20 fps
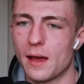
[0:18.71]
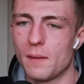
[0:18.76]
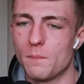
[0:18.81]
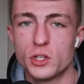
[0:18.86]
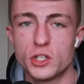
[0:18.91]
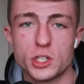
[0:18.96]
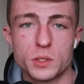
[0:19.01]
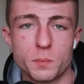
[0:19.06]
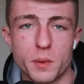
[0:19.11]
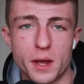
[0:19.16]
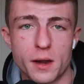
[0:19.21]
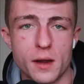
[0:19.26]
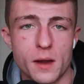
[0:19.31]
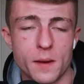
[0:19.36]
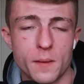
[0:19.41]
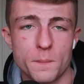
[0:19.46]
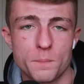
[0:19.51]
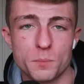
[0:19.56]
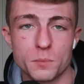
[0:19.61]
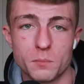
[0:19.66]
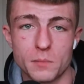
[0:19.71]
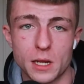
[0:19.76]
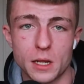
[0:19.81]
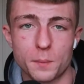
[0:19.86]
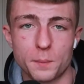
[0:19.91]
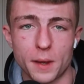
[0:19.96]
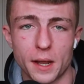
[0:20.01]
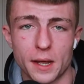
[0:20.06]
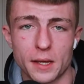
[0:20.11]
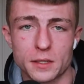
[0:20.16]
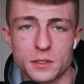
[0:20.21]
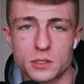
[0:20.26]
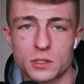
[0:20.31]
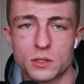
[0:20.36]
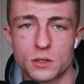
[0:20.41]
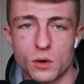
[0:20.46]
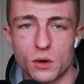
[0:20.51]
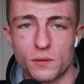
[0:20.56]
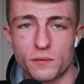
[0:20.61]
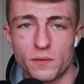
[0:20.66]
Which is better, meal plans
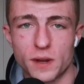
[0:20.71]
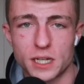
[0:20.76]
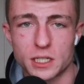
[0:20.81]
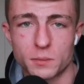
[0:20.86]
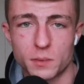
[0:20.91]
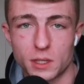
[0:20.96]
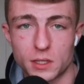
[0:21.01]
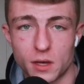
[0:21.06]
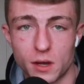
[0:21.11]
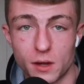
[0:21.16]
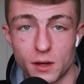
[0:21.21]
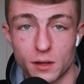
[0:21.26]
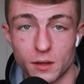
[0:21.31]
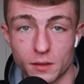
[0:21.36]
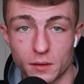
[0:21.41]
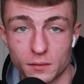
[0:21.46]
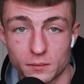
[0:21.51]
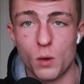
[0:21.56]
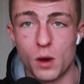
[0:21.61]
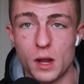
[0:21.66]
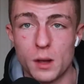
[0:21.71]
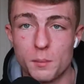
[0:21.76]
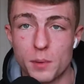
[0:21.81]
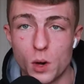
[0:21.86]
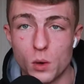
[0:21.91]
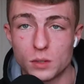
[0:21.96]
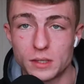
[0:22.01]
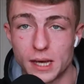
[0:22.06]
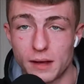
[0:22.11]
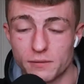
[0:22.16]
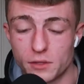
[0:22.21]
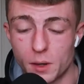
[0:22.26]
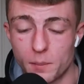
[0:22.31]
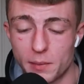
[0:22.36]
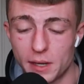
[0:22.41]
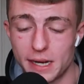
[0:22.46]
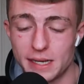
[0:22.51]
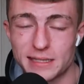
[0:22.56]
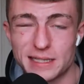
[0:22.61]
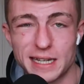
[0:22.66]
or flexible dieting? While both have their
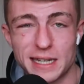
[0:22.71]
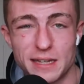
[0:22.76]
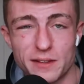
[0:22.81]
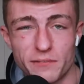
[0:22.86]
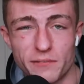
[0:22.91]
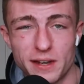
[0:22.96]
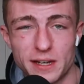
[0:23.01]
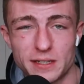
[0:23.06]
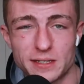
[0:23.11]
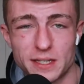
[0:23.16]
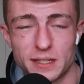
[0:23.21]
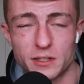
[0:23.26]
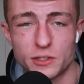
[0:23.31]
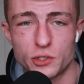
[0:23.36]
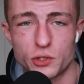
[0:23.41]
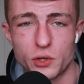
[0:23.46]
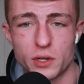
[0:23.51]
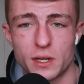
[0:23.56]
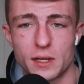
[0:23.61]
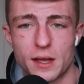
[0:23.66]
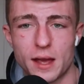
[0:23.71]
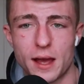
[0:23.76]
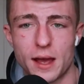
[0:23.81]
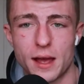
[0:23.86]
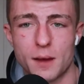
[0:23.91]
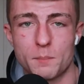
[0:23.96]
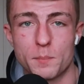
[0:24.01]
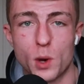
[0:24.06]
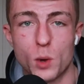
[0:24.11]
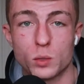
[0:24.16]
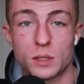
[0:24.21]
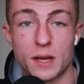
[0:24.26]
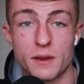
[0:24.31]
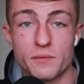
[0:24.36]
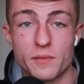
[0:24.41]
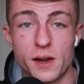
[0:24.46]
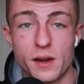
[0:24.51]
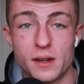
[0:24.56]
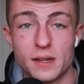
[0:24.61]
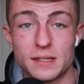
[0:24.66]
place in the fitness industry, both
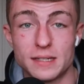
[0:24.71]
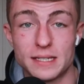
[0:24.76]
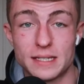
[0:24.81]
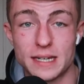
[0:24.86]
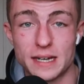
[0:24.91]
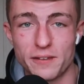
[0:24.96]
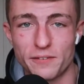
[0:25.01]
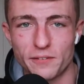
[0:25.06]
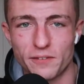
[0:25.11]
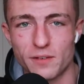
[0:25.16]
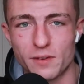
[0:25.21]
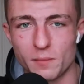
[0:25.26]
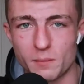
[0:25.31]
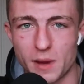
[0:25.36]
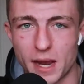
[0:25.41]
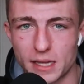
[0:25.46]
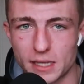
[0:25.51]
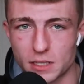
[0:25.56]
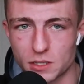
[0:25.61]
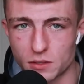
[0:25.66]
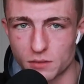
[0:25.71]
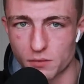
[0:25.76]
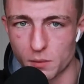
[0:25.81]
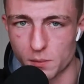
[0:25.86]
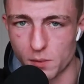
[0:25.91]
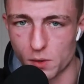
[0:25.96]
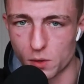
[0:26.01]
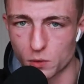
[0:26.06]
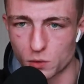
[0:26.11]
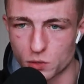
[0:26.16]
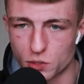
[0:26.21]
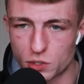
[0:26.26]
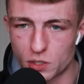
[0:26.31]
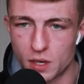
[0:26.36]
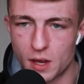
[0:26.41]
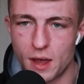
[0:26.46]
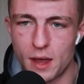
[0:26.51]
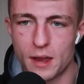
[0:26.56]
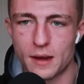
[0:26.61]
have very different methods of approach.